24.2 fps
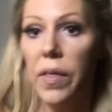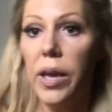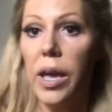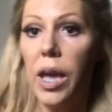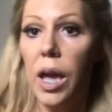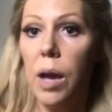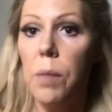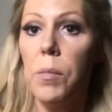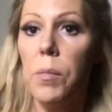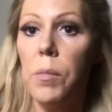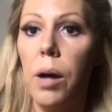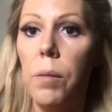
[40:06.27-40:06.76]
like
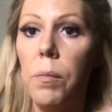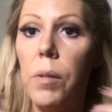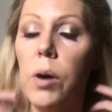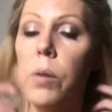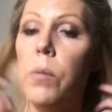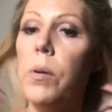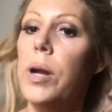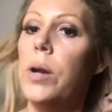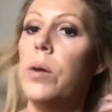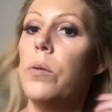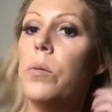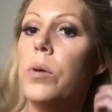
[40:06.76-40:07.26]
I'm on my
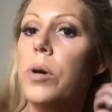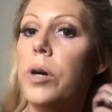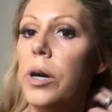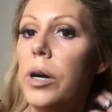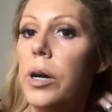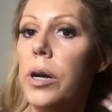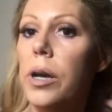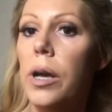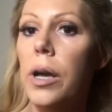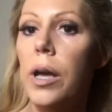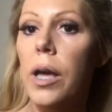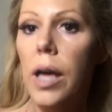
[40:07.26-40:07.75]
way to
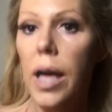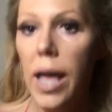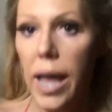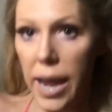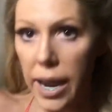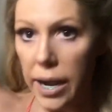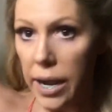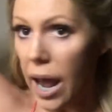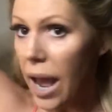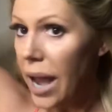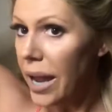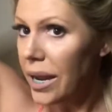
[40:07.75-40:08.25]
work,
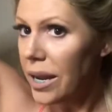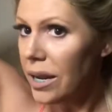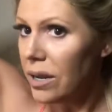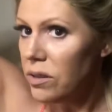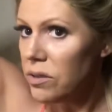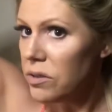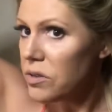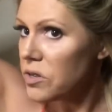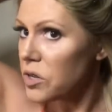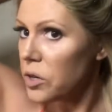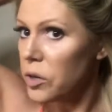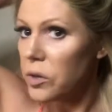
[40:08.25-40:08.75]
and I
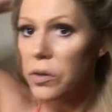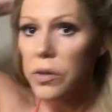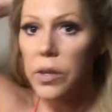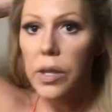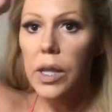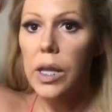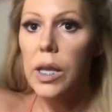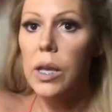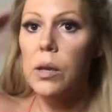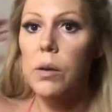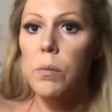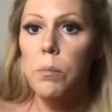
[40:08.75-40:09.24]
can
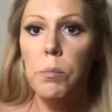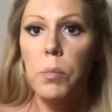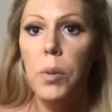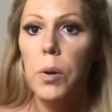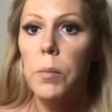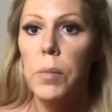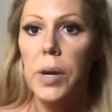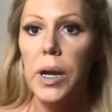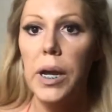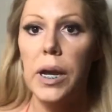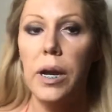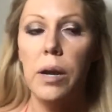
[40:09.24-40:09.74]
certainly
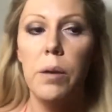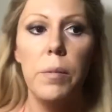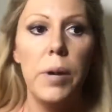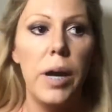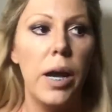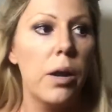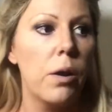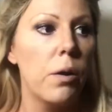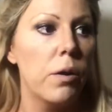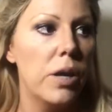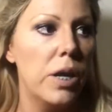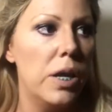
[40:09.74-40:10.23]
put my hair
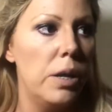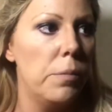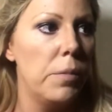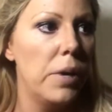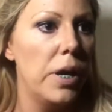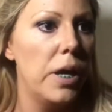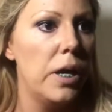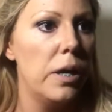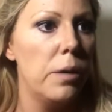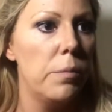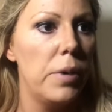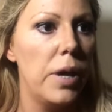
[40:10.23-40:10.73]
back or keep my
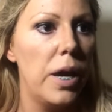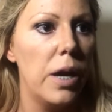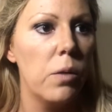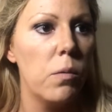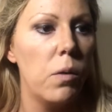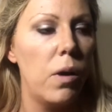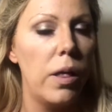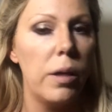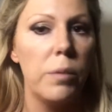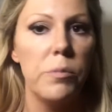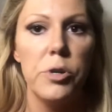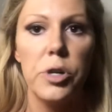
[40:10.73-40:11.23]
hair back
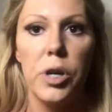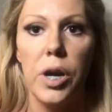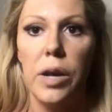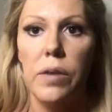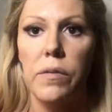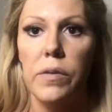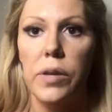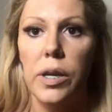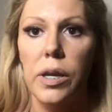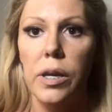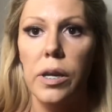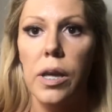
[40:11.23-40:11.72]
while I'm
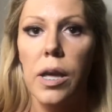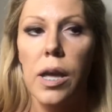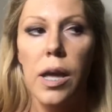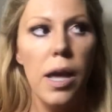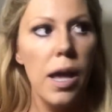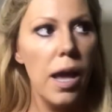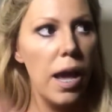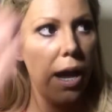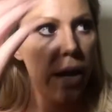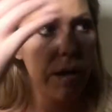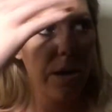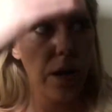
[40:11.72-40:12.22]
driving
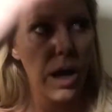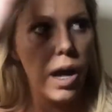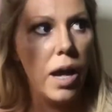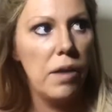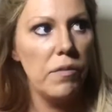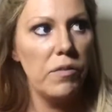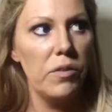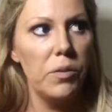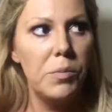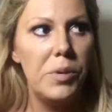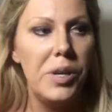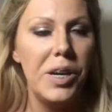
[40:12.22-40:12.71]
and not
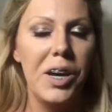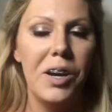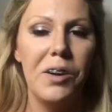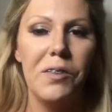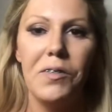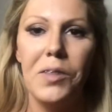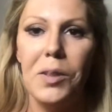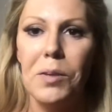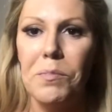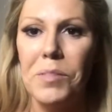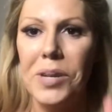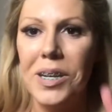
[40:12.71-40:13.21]
have to be hair
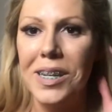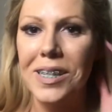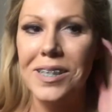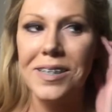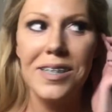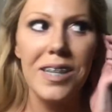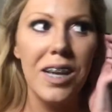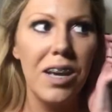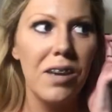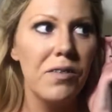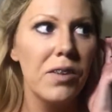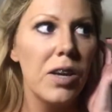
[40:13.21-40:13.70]
flipping and
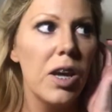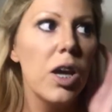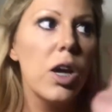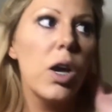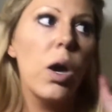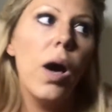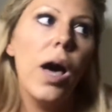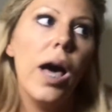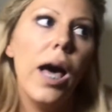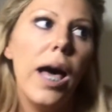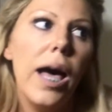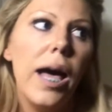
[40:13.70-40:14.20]
stuff.
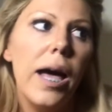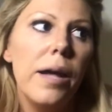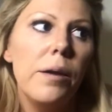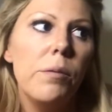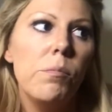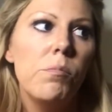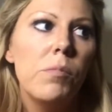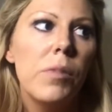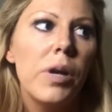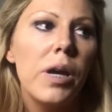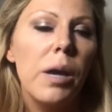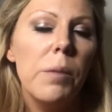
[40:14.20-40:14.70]
Go
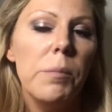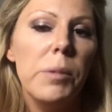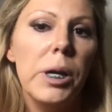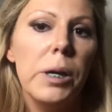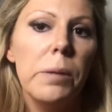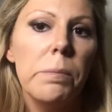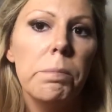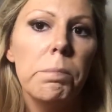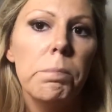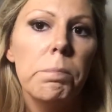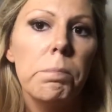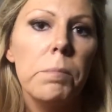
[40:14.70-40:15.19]
ahead, come
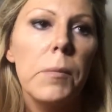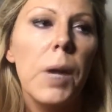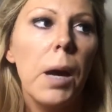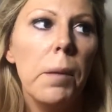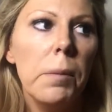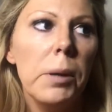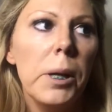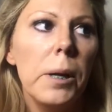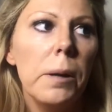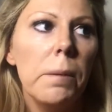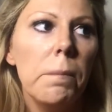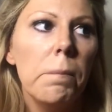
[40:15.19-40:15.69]
here,
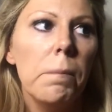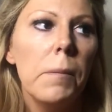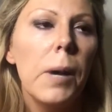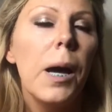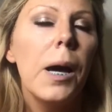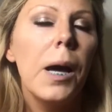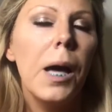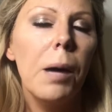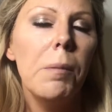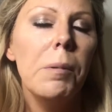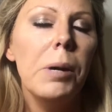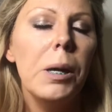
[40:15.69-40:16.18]
come here,
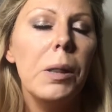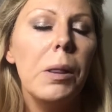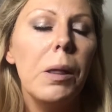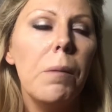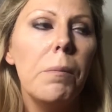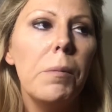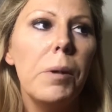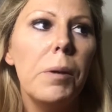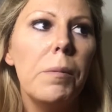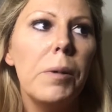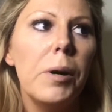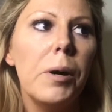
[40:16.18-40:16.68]
come here,
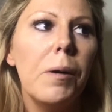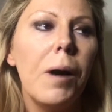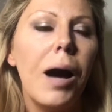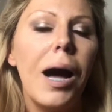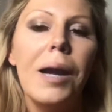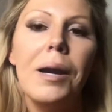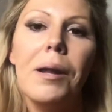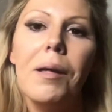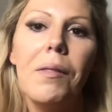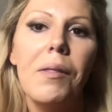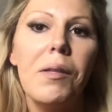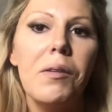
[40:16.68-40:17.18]
little boo-boo.
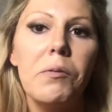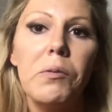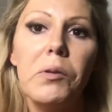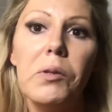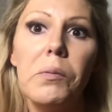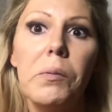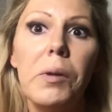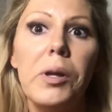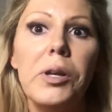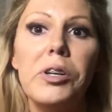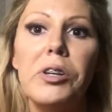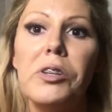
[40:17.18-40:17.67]
I know this
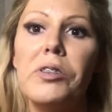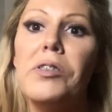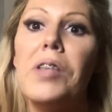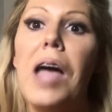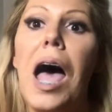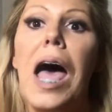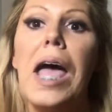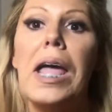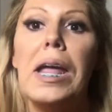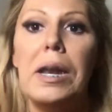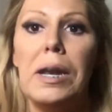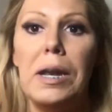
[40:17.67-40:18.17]
one's been just
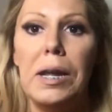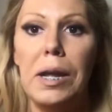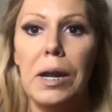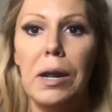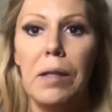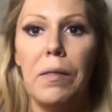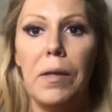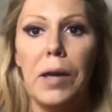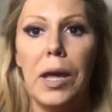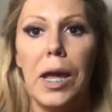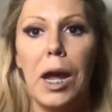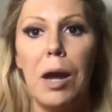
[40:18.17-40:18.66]
dying to get
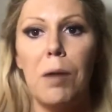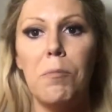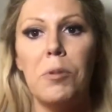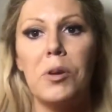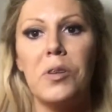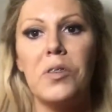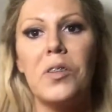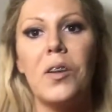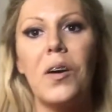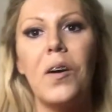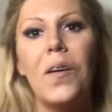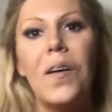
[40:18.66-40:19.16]
on the
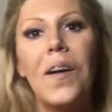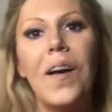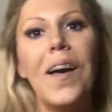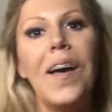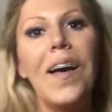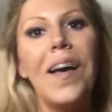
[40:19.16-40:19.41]
camera, so